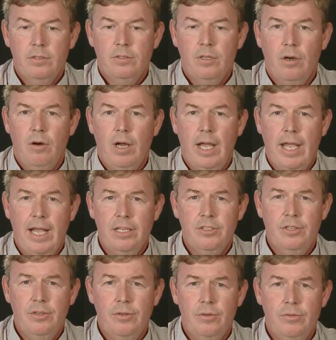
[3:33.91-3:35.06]
So I
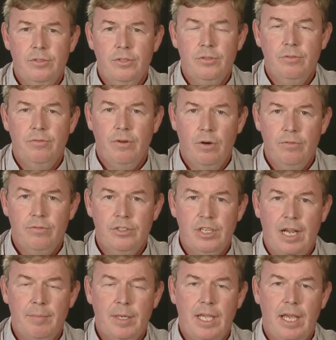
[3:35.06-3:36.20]
ask you to vote for
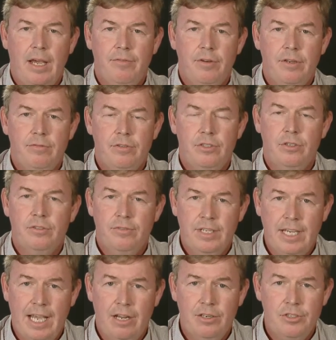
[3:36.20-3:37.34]
John McCafferty for
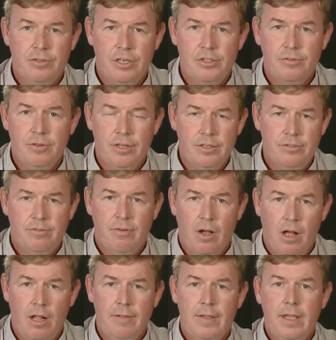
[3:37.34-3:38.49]
Josephine County Treasurer this
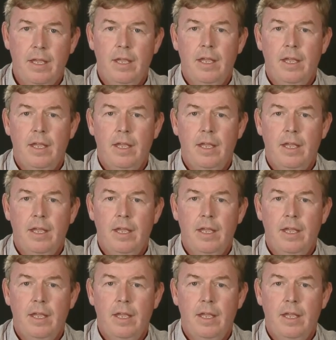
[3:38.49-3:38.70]
fall.